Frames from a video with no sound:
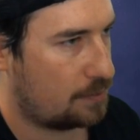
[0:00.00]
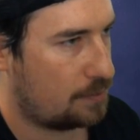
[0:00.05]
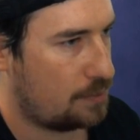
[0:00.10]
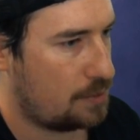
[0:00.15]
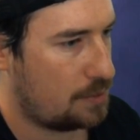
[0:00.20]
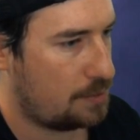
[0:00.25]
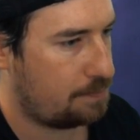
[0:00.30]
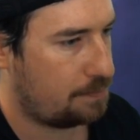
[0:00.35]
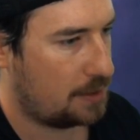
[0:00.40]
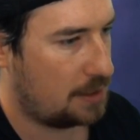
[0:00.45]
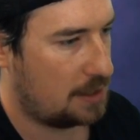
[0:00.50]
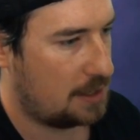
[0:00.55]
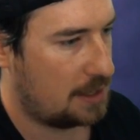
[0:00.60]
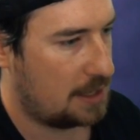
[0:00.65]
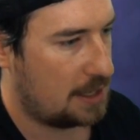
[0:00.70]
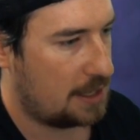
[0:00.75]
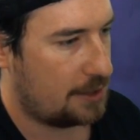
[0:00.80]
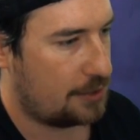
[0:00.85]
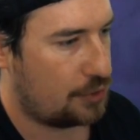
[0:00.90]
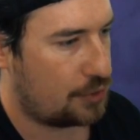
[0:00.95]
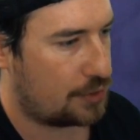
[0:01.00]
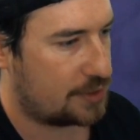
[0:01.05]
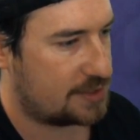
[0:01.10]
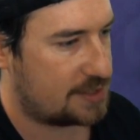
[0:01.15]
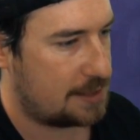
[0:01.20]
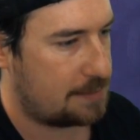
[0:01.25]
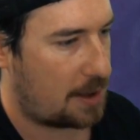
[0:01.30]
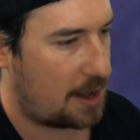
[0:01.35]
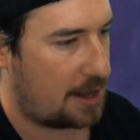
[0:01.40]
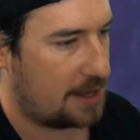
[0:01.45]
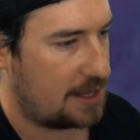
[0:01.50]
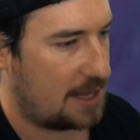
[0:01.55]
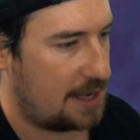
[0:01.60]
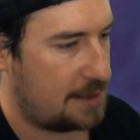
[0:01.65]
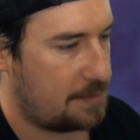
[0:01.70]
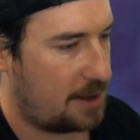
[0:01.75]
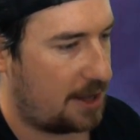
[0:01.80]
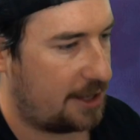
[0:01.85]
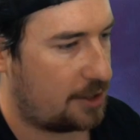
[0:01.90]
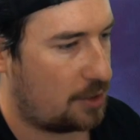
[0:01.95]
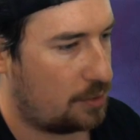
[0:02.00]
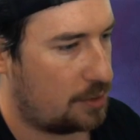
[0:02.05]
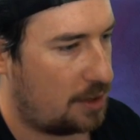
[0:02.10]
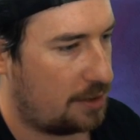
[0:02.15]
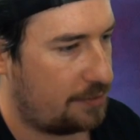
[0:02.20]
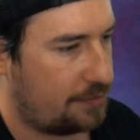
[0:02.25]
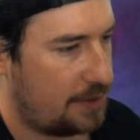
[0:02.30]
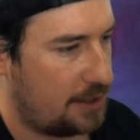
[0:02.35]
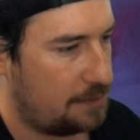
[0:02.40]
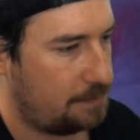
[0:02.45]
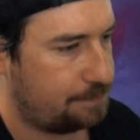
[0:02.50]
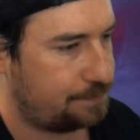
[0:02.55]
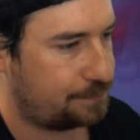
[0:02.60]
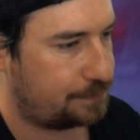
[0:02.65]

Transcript: You can see my Yeti mic going off here.